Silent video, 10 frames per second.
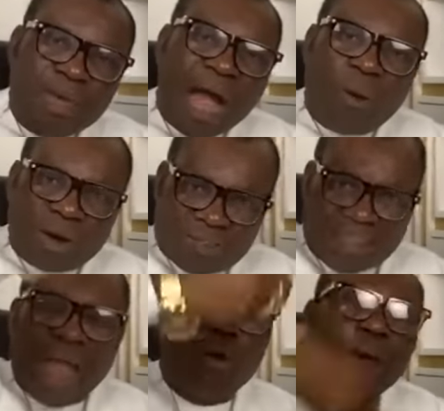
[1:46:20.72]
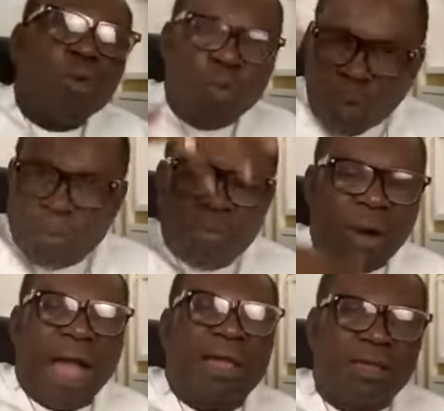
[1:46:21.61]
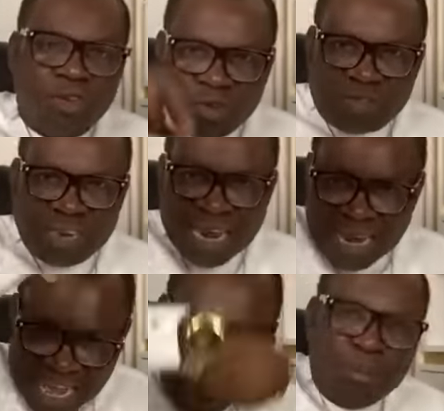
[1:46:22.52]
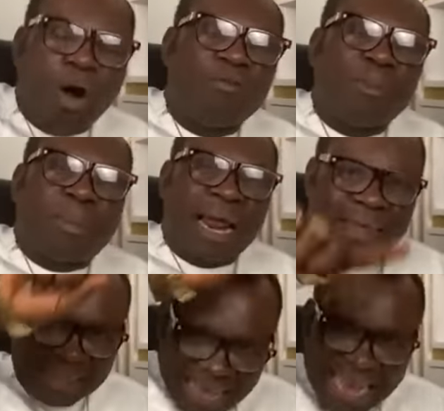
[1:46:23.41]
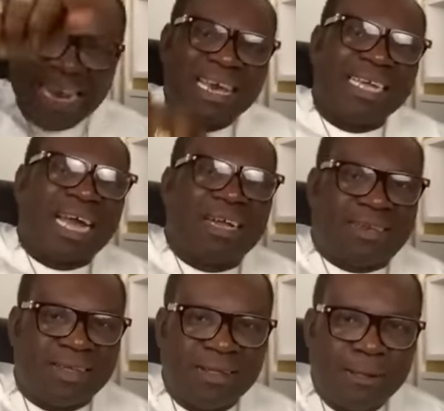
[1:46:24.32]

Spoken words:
the beer on the sign will be whom? Why? You will see the name of the planet in the chart.